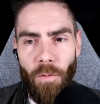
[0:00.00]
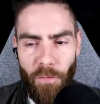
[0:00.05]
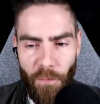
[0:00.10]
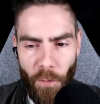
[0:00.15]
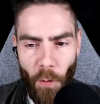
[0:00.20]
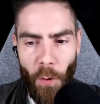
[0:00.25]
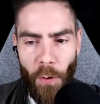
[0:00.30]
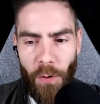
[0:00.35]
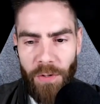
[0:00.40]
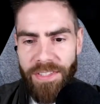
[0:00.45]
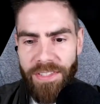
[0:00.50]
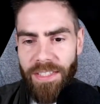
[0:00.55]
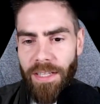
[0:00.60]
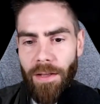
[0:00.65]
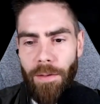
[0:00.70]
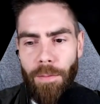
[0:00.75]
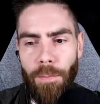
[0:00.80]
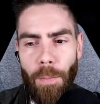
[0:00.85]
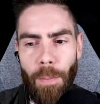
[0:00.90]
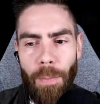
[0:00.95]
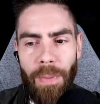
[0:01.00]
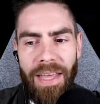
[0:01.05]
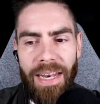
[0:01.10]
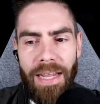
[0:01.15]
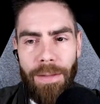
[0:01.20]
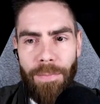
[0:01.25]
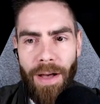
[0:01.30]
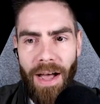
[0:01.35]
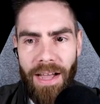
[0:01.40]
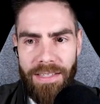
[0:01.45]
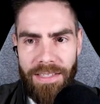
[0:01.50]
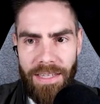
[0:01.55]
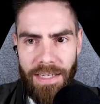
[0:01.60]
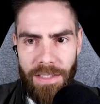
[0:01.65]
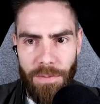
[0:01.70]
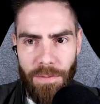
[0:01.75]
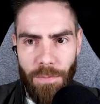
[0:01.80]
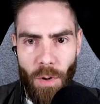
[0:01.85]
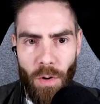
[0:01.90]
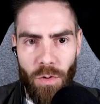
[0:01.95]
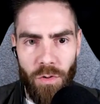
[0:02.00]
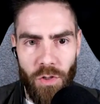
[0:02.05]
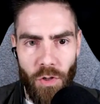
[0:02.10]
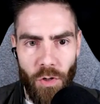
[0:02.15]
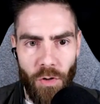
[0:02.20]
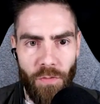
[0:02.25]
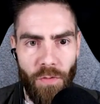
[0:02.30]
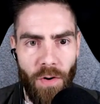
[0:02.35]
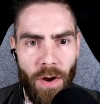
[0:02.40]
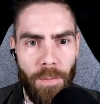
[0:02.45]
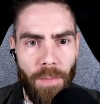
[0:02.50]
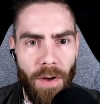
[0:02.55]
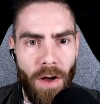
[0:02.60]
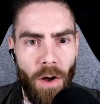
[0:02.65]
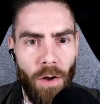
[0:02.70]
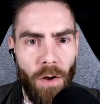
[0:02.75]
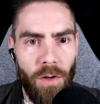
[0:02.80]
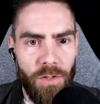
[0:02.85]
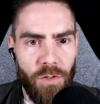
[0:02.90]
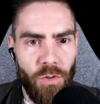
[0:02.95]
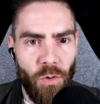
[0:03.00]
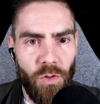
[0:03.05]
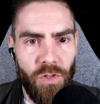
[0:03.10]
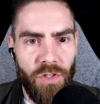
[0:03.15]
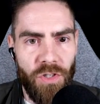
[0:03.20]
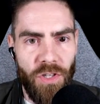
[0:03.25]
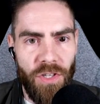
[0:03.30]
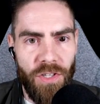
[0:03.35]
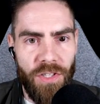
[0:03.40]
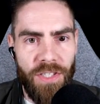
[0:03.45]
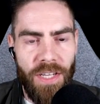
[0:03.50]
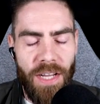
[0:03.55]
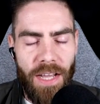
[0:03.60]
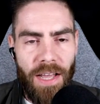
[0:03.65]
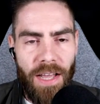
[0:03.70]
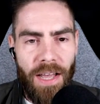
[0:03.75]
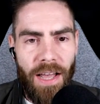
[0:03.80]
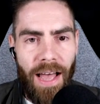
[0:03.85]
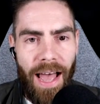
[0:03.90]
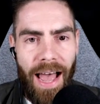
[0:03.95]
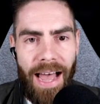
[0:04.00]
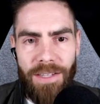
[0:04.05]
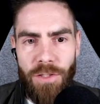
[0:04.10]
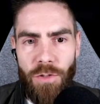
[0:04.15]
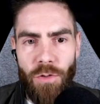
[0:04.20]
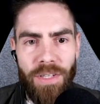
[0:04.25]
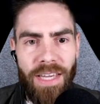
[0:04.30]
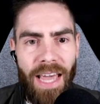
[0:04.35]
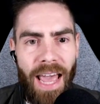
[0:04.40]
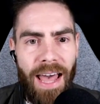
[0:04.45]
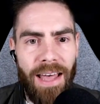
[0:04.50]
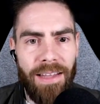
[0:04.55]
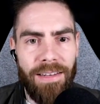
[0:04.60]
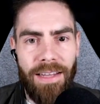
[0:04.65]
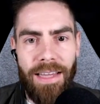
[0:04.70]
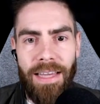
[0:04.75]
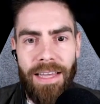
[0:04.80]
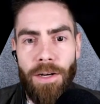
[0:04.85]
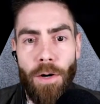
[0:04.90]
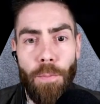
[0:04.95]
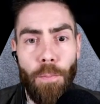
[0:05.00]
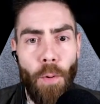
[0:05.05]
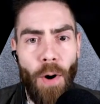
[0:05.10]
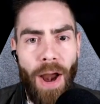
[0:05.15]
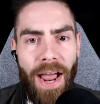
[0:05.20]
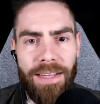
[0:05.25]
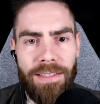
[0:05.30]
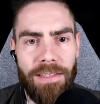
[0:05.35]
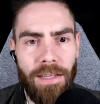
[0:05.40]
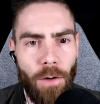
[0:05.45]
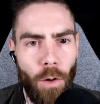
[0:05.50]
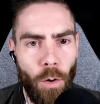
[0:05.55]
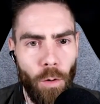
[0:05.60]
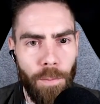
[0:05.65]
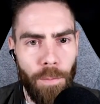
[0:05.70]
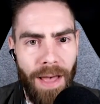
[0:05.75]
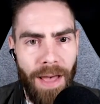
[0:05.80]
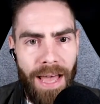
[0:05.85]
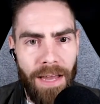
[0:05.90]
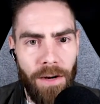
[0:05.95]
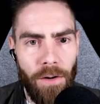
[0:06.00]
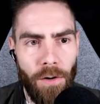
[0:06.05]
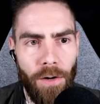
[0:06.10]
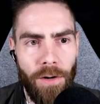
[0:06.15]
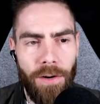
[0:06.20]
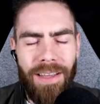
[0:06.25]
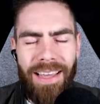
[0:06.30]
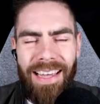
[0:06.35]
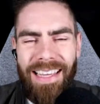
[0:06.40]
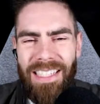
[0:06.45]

first, minimize exposure from all sources as you can in a practical manner.